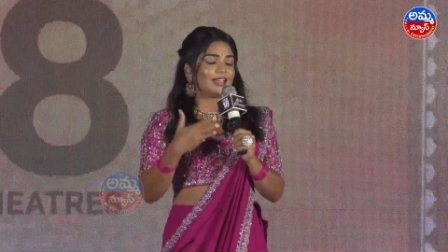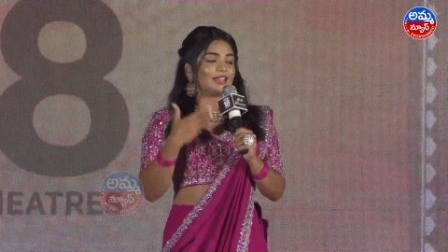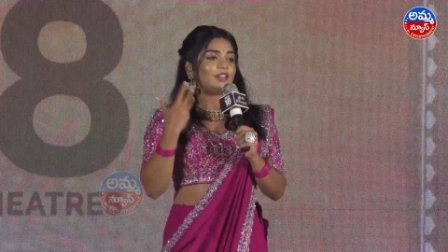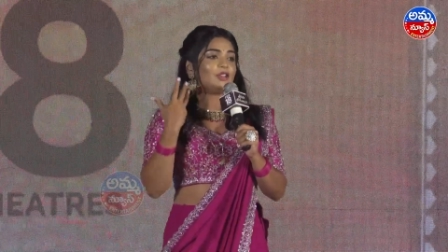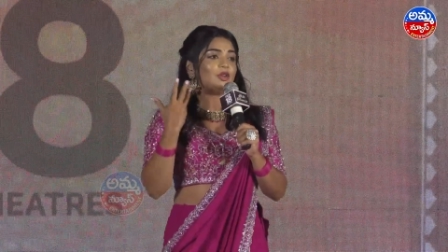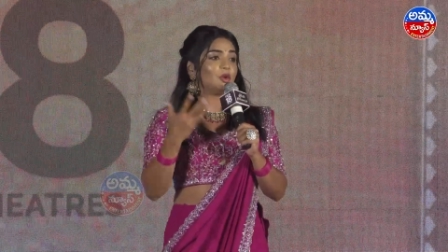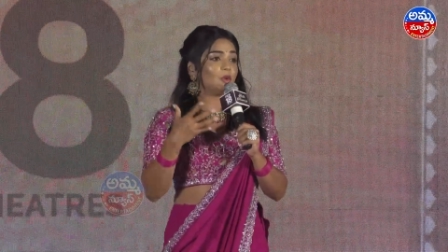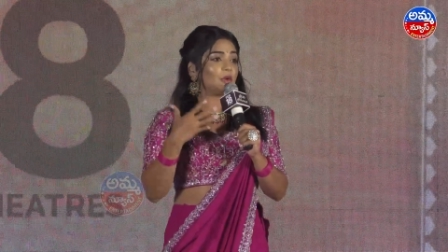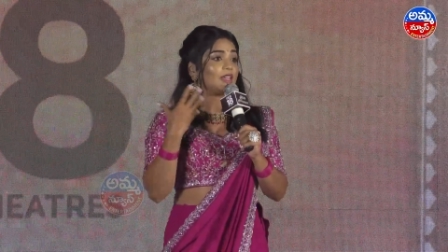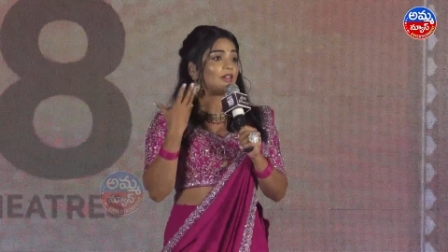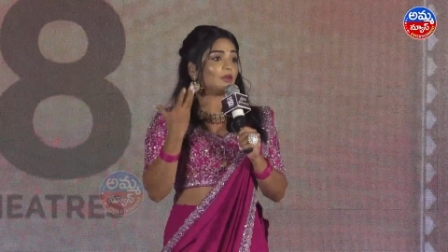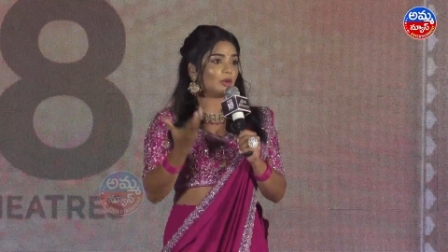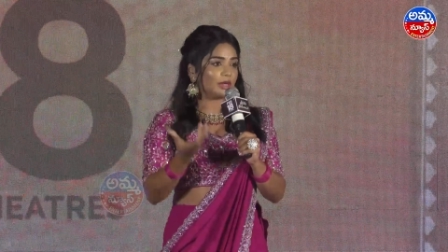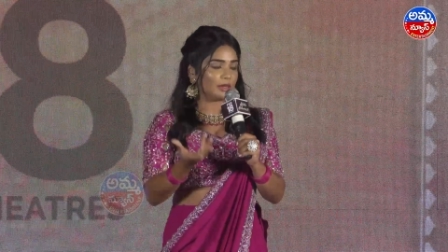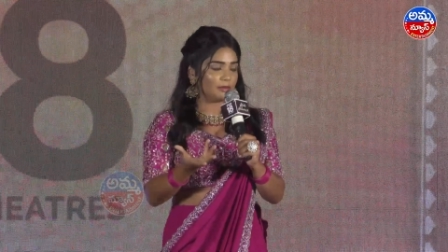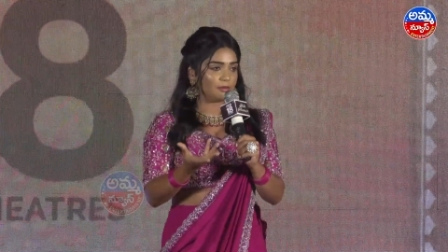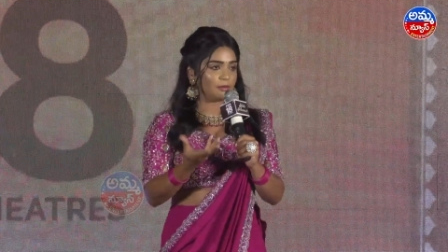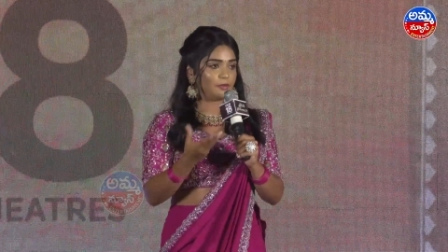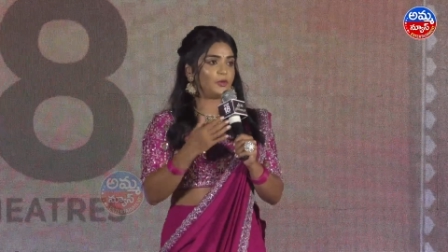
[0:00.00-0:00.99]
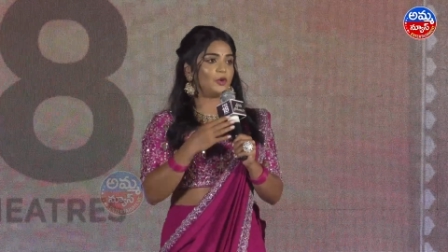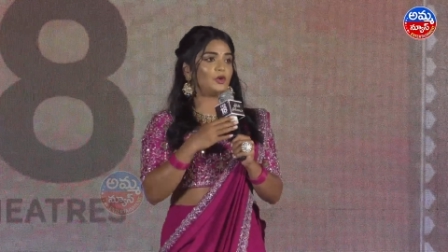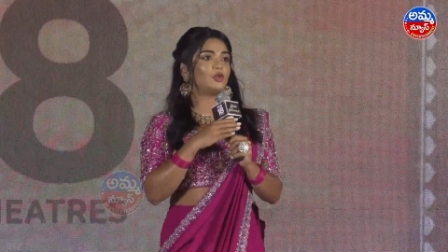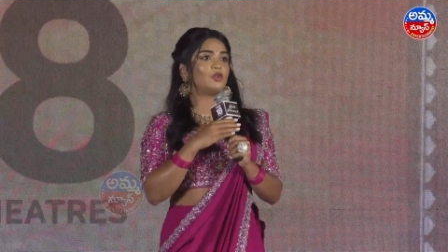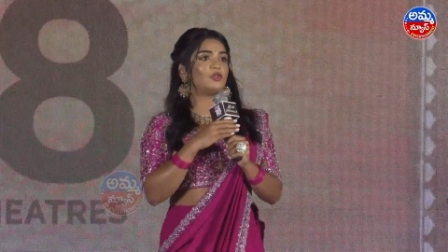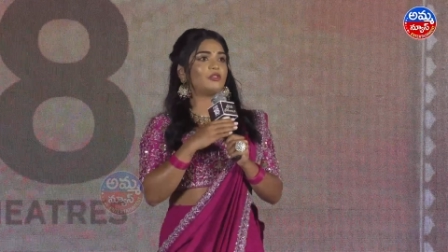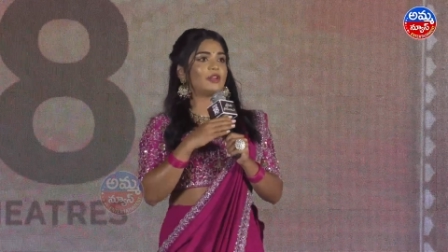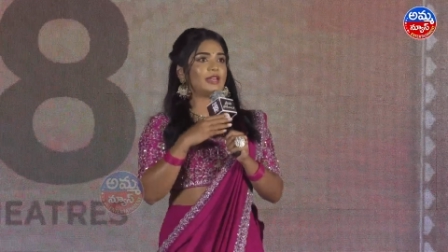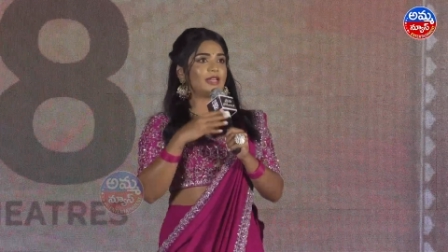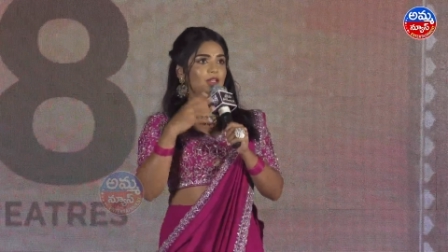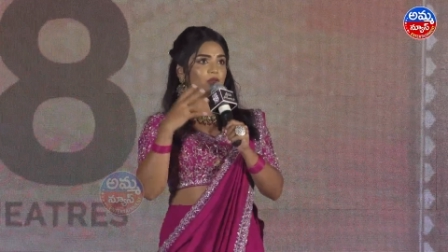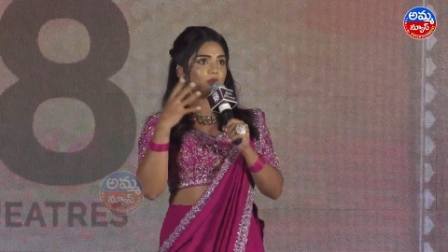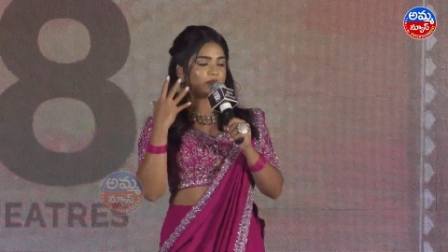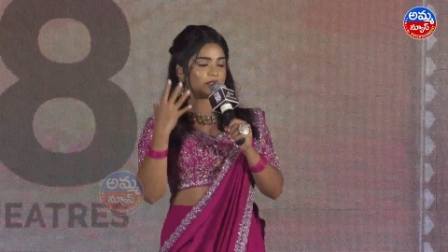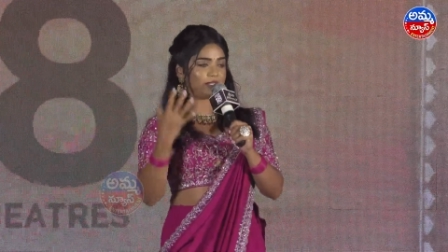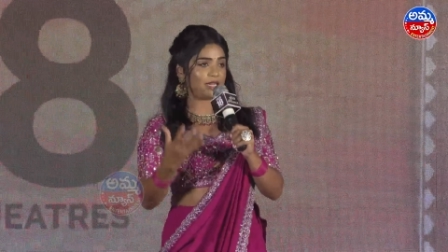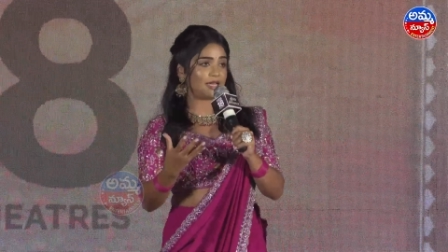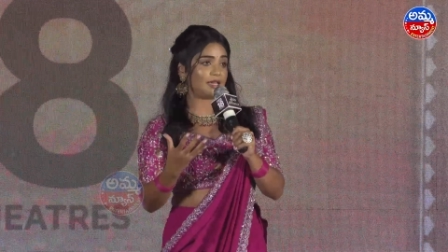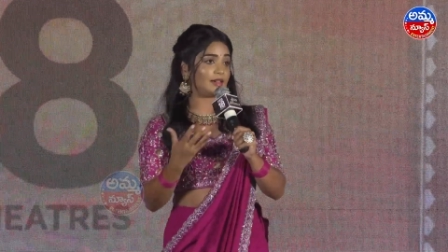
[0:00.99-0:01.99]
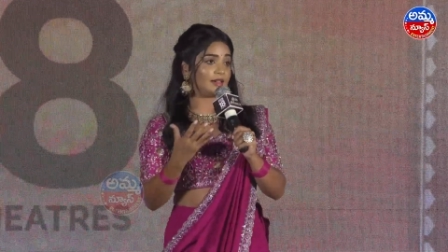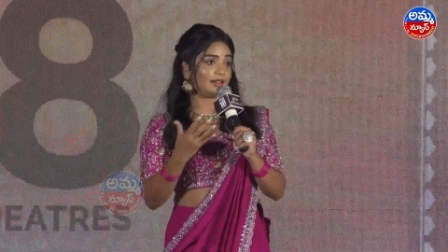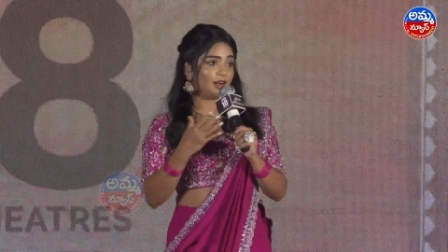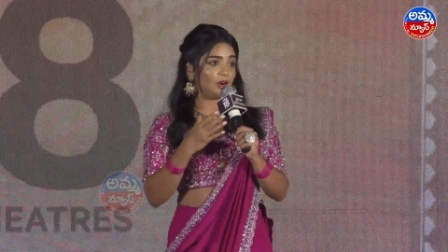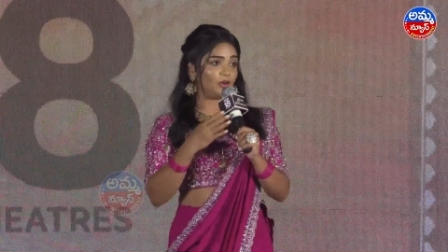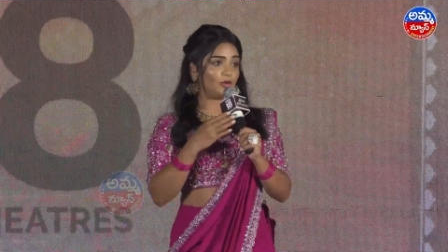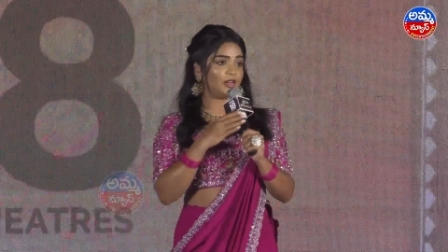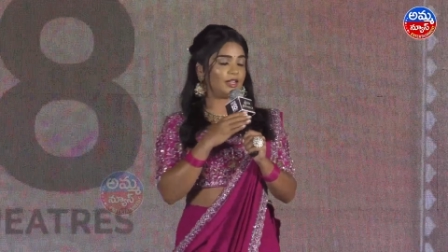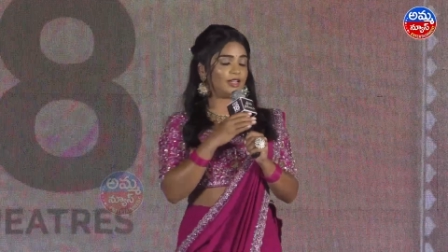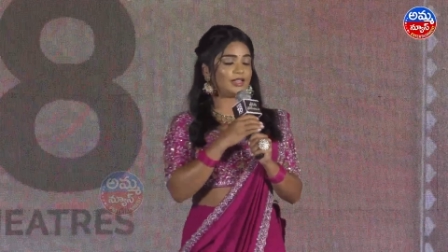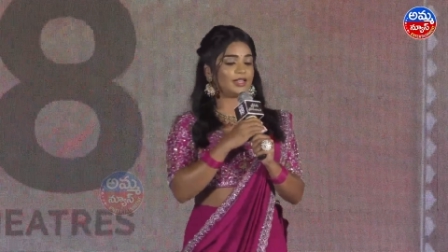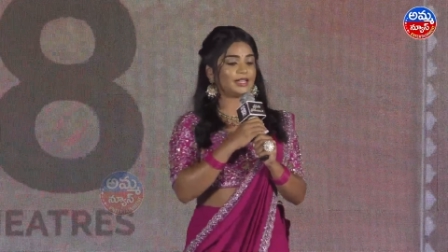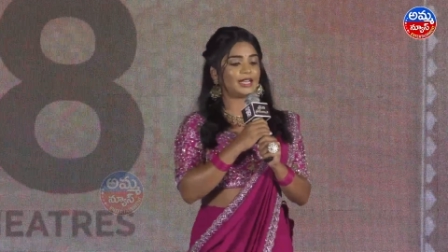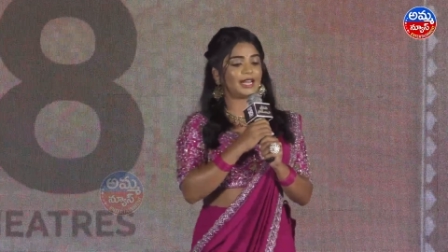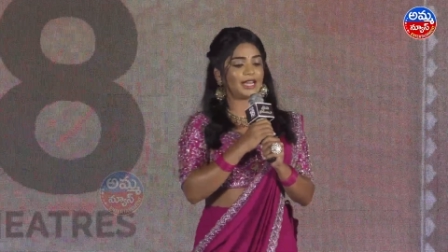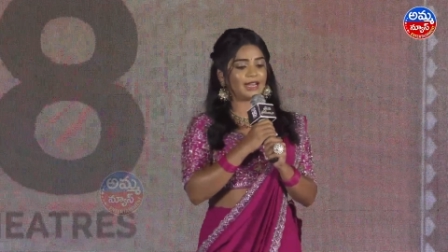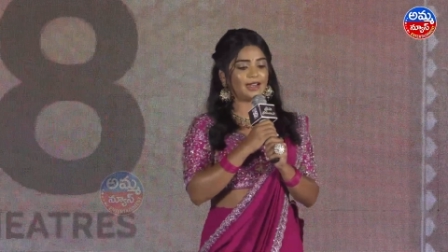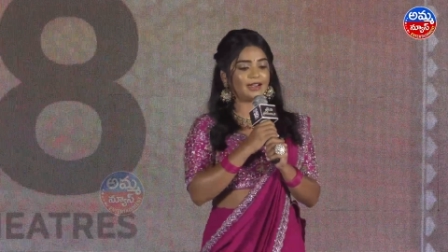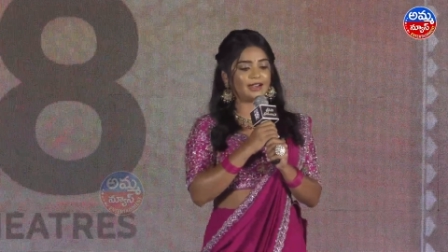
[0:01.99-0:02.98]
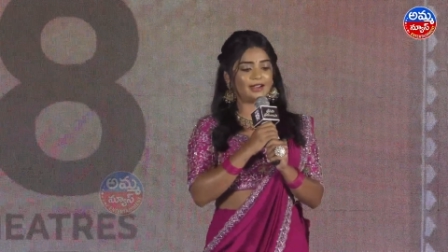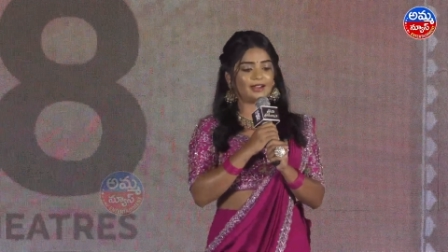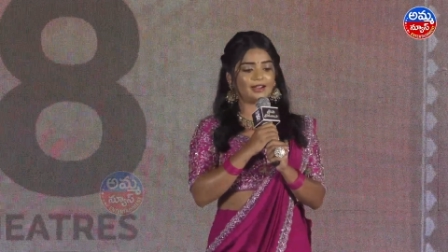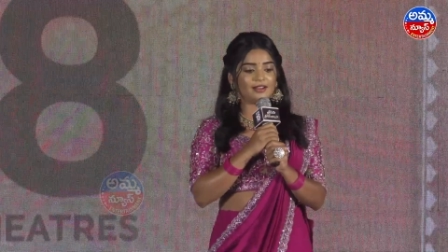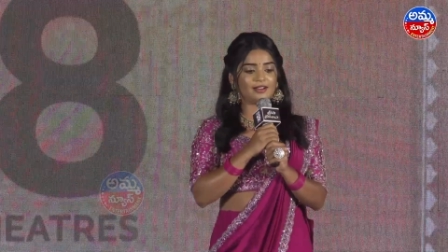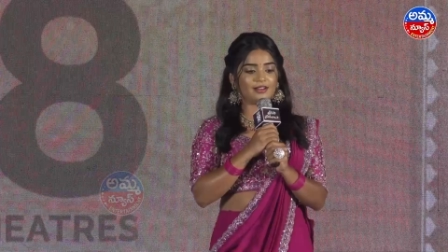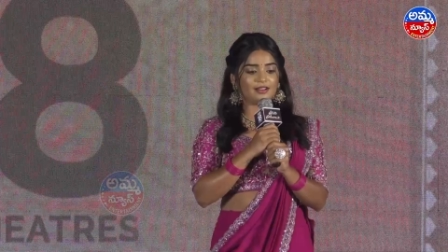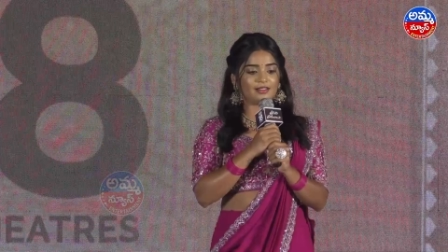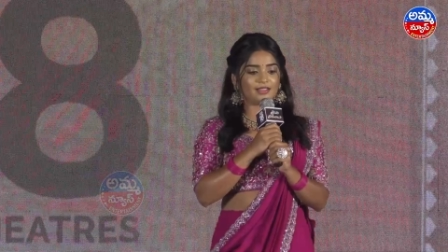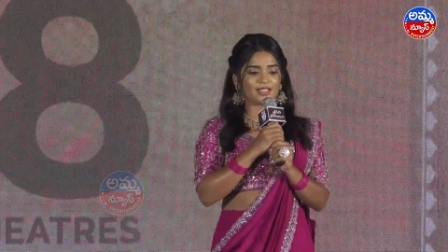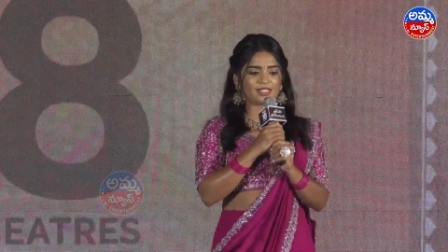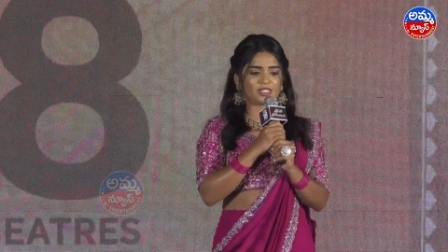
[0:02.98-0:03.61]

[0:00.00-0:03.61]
you know you improve and you stay grounded and uh,